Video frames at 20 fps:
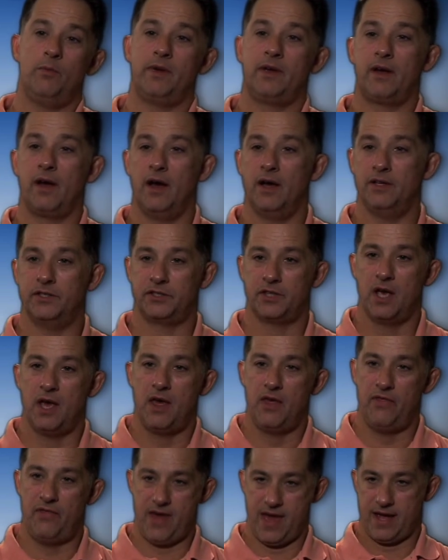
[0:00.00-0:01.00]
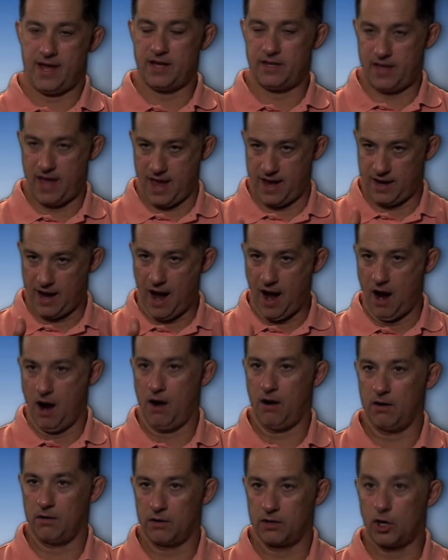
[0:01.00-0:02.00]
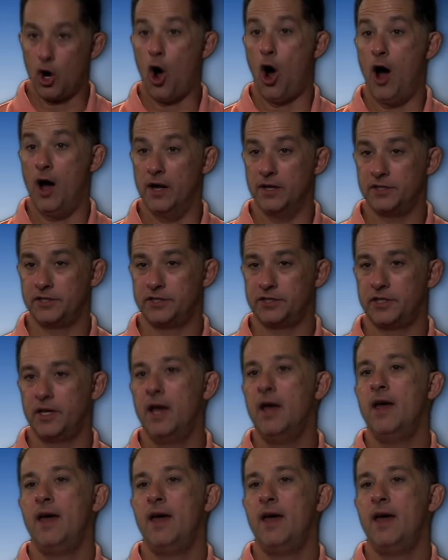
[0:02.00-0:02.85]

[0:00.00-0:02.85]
because they can take our costs